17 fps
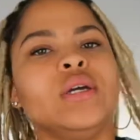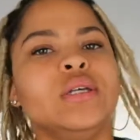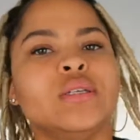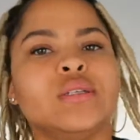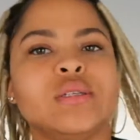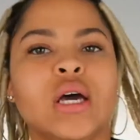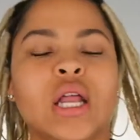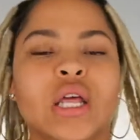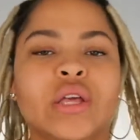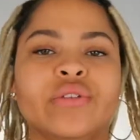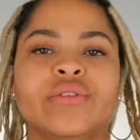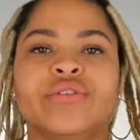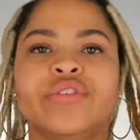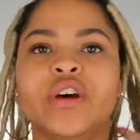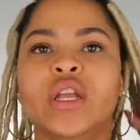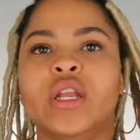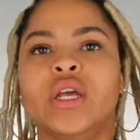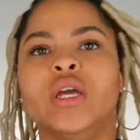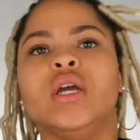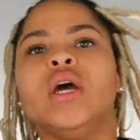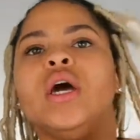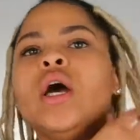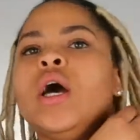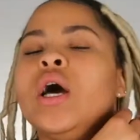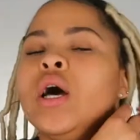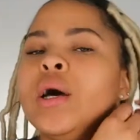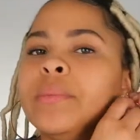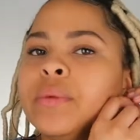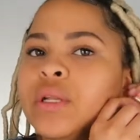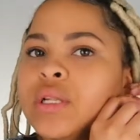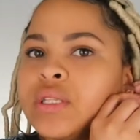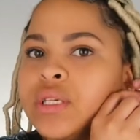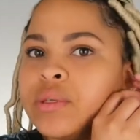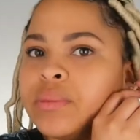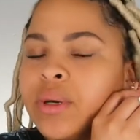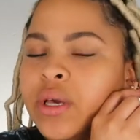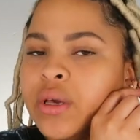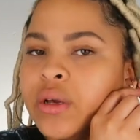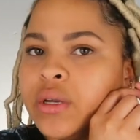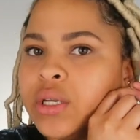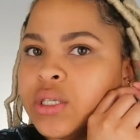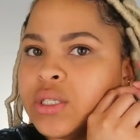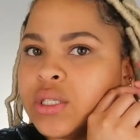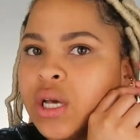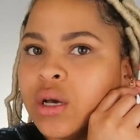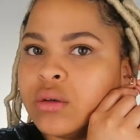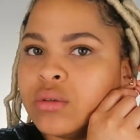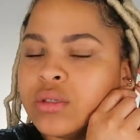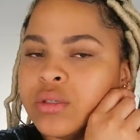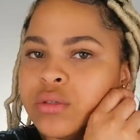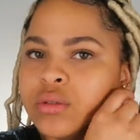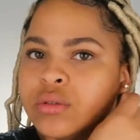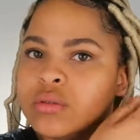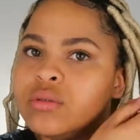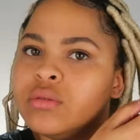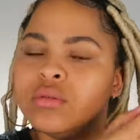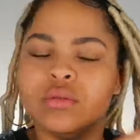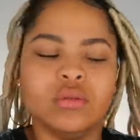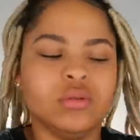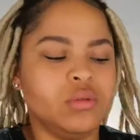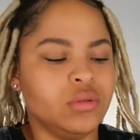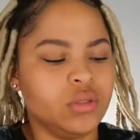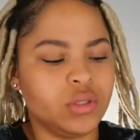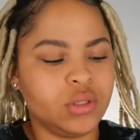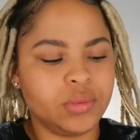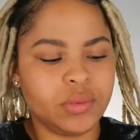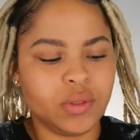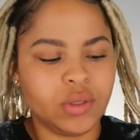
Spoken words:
It's not even funny. I'm gonna take my earrings out too, just